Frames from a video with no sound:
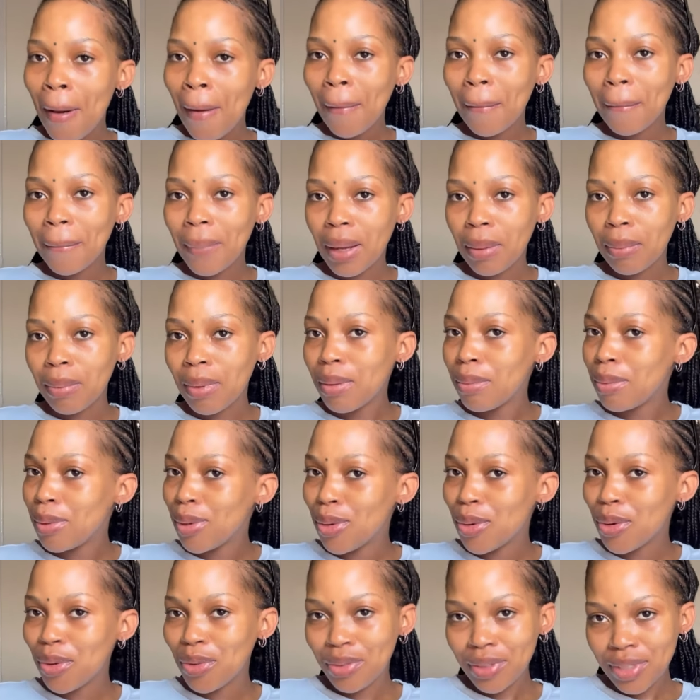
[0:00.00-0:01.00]
my
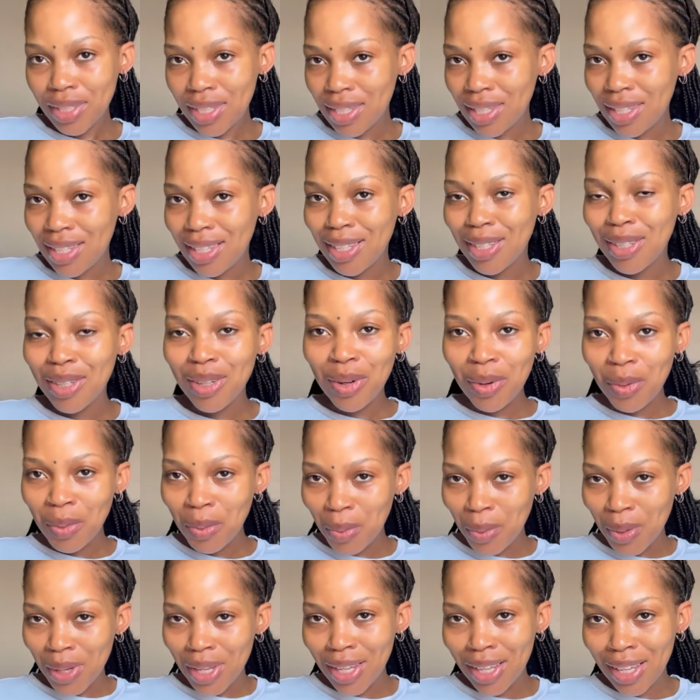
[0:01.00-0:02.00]
baby obviously
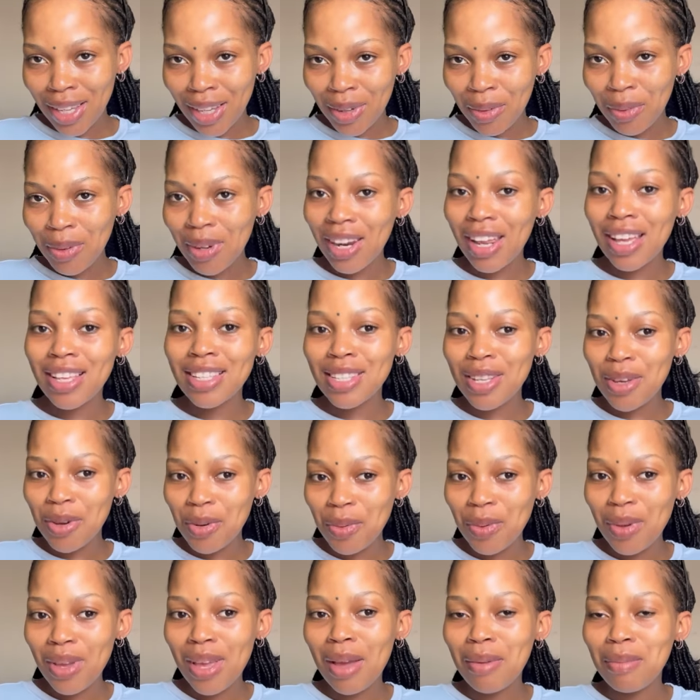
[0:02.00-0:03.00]
we when i say
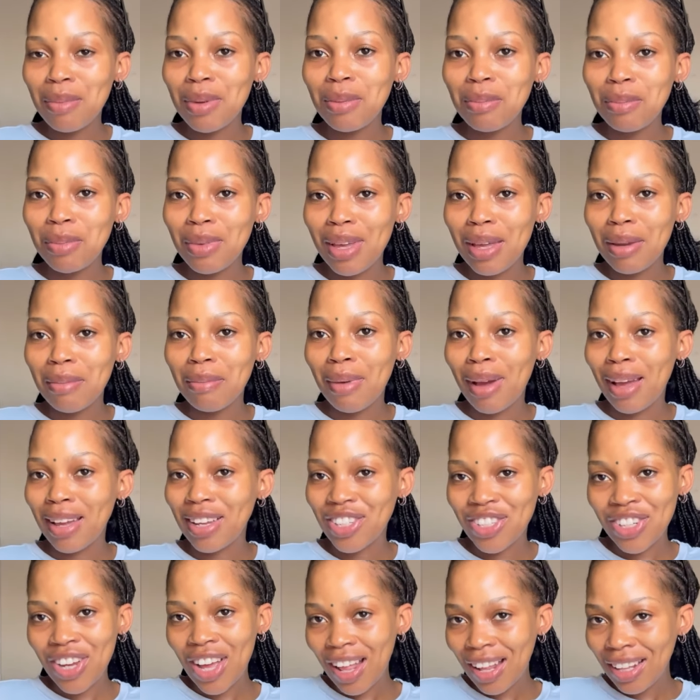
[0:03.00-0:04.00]
we i mean me and my
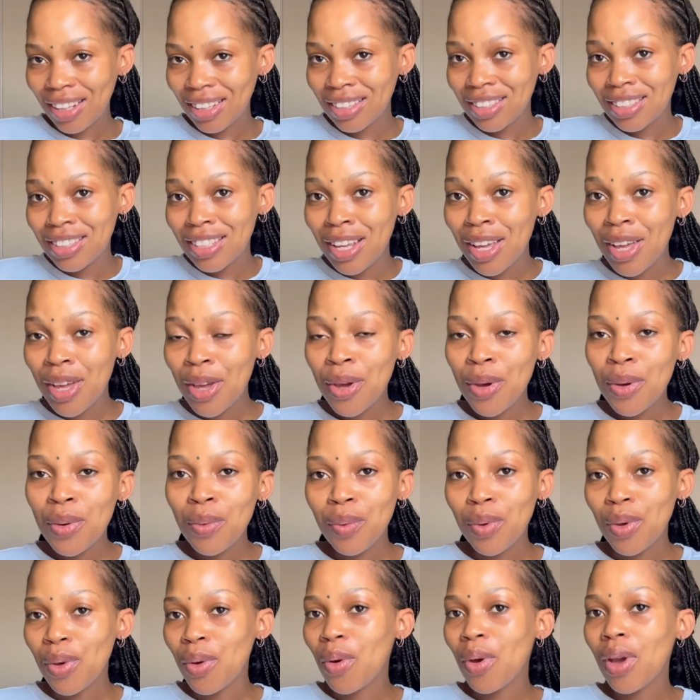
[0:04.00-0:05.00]
child
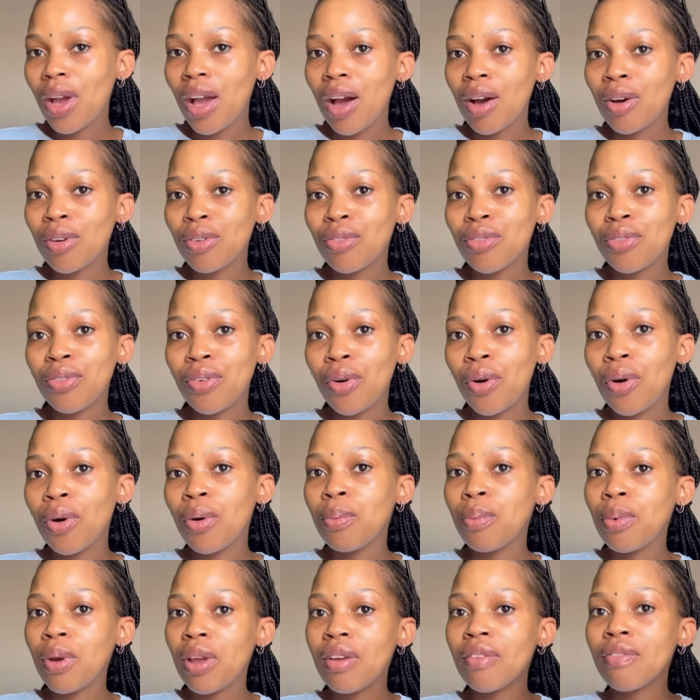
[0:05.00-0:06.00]
we're going out for
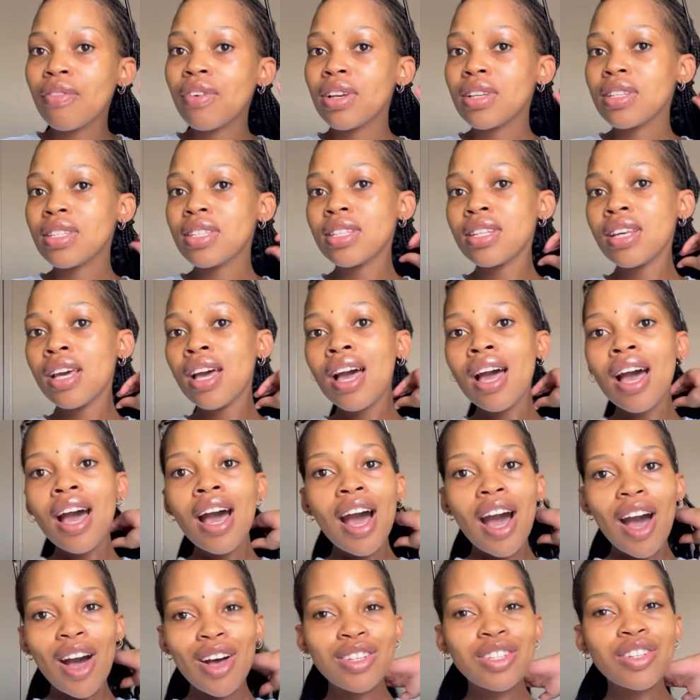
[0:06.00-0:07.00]
breakfast
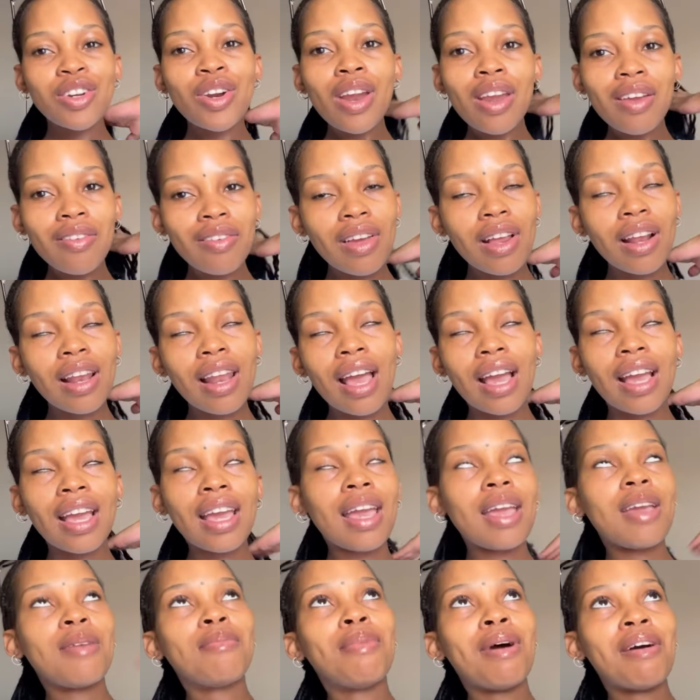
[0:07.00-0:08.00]
i was craving like
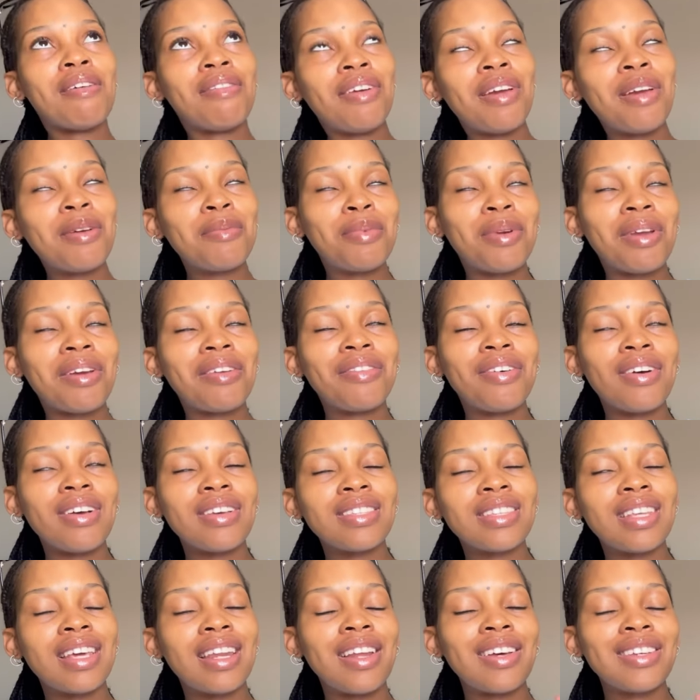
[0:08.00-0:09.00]
a buffet
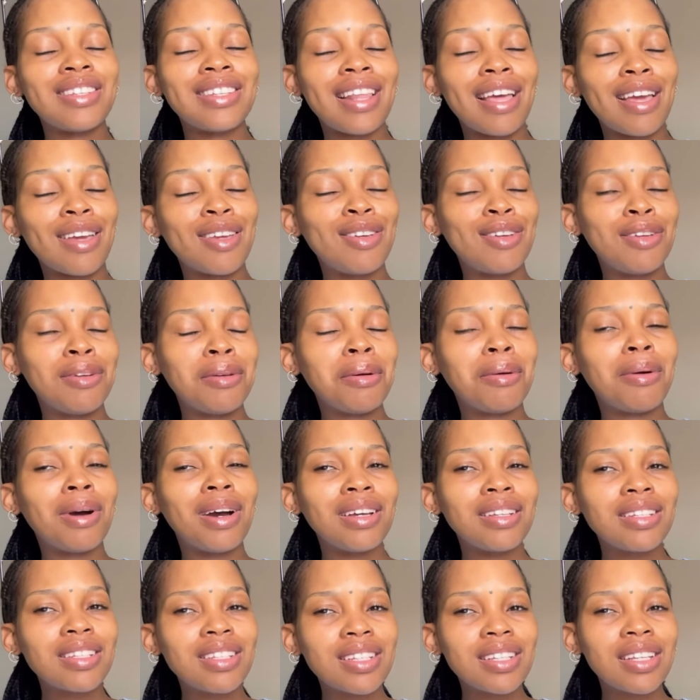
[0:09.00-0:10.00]
breakfast and i was like you know
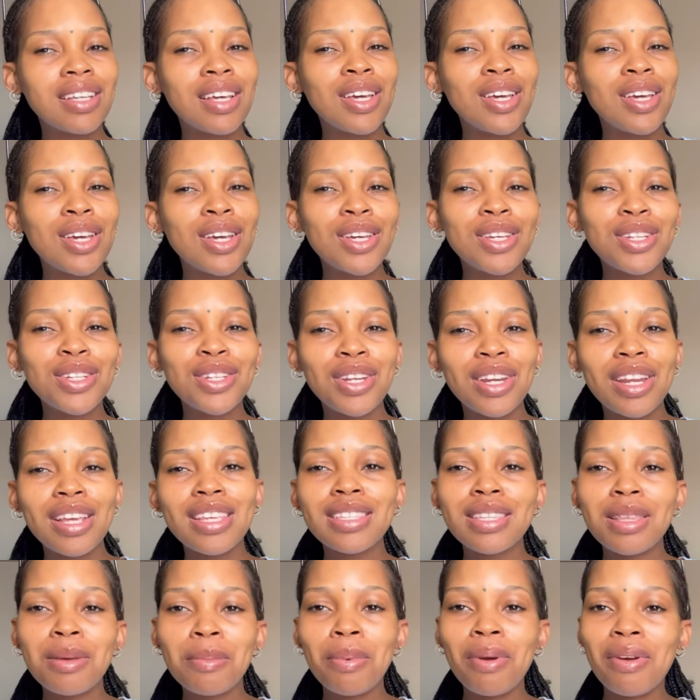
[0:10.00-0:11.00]
what today's
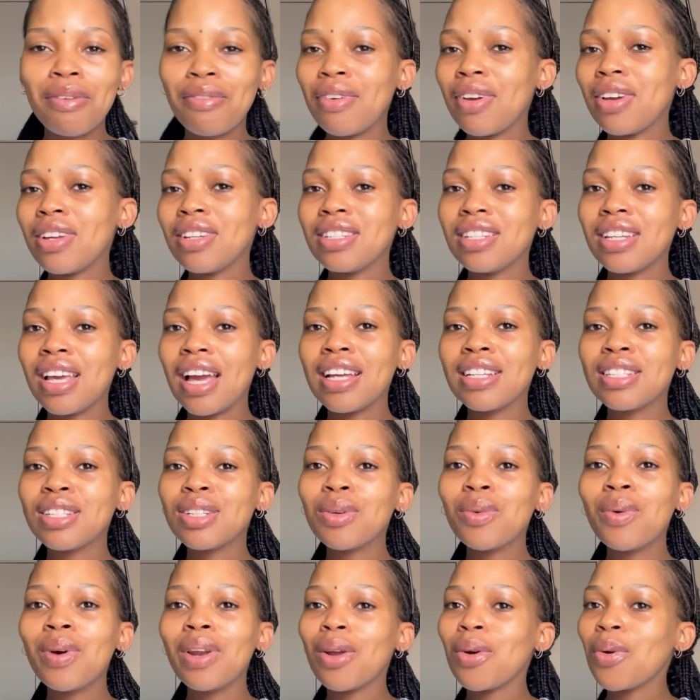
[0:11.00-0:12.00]
the perfect day i
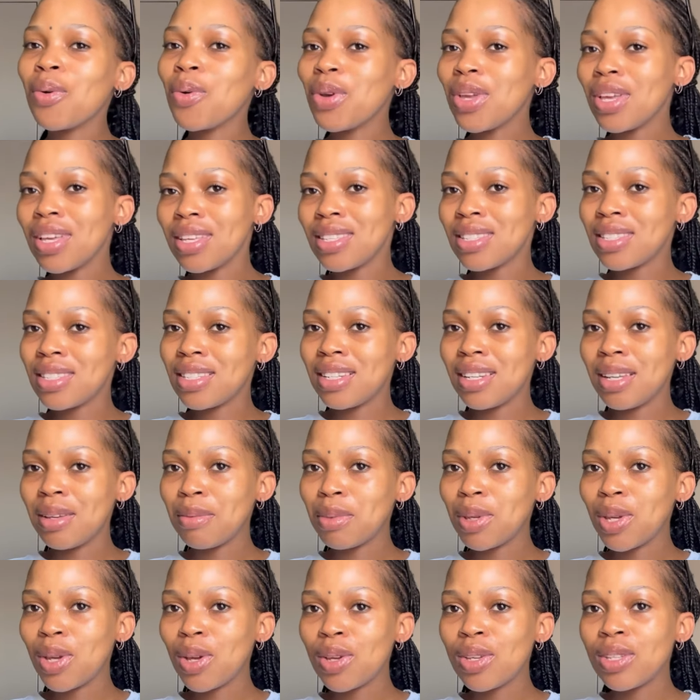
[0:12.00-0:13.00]
didn't want to go yesterday
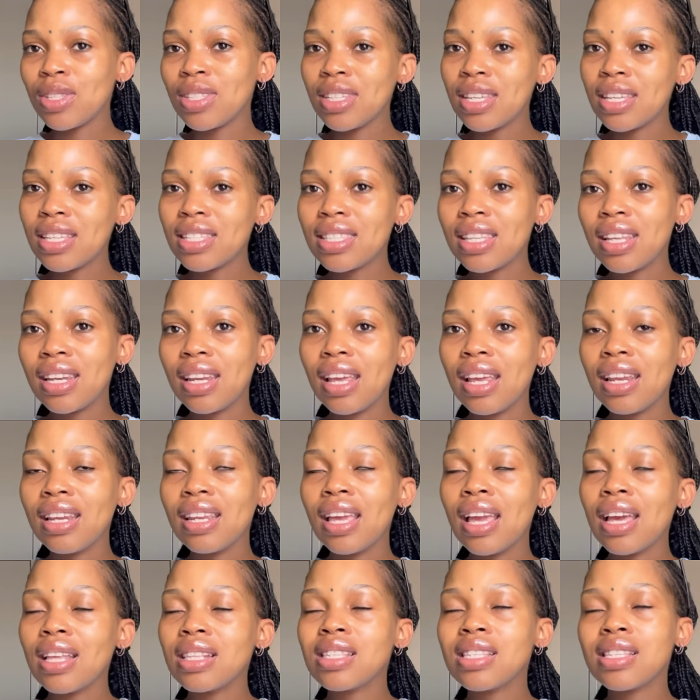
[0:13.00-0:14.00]
because yesterday it
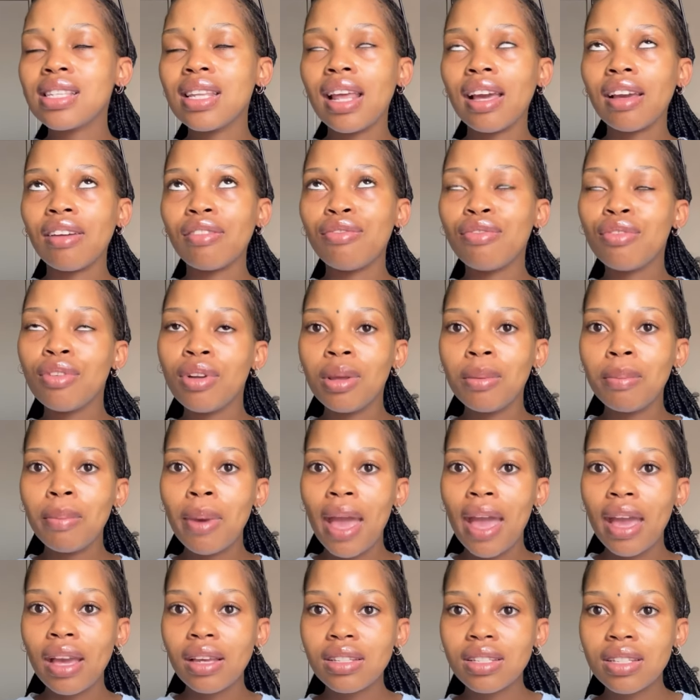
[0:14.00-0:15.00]
gets like fully
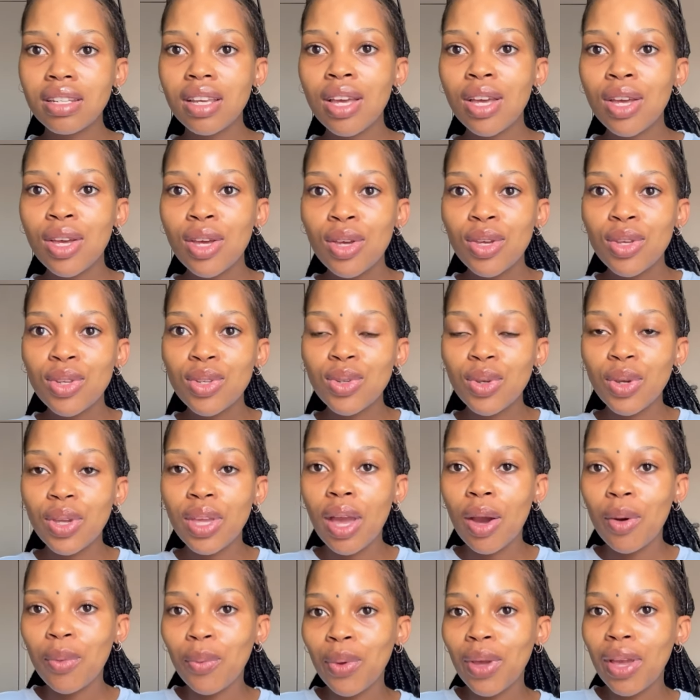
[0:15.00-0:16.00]
packed so
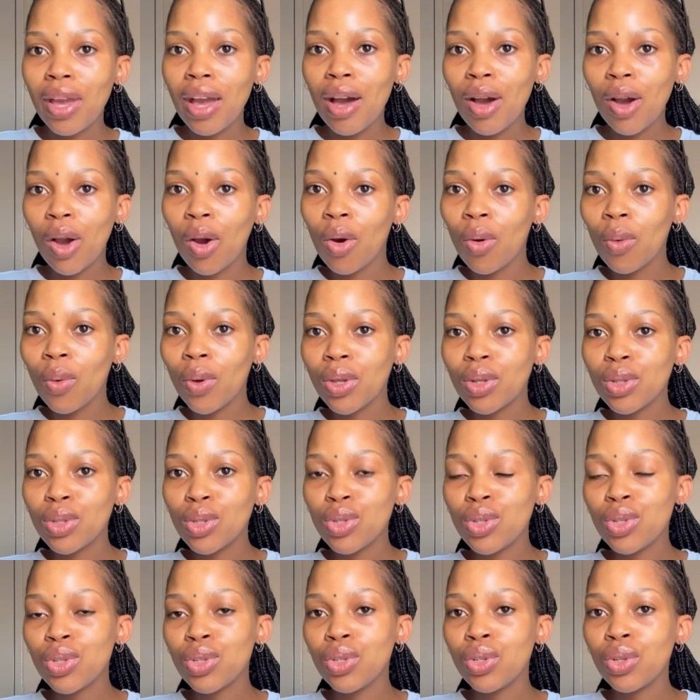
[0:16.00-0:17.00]
yeah we are going
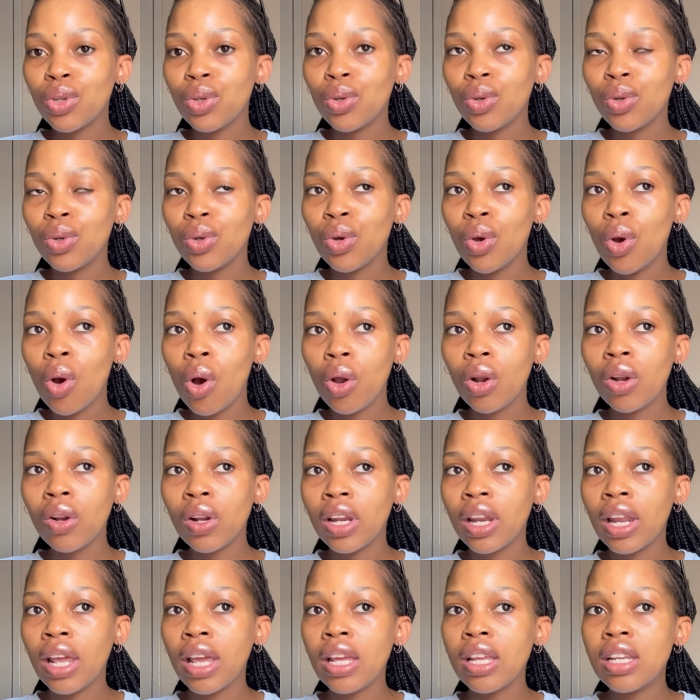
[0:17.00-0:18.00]
to
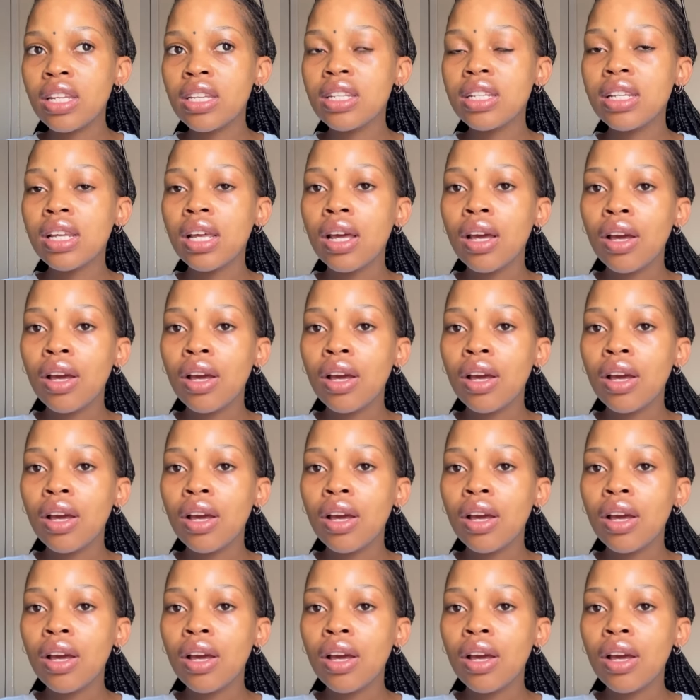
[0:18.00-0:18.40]
Kolonnade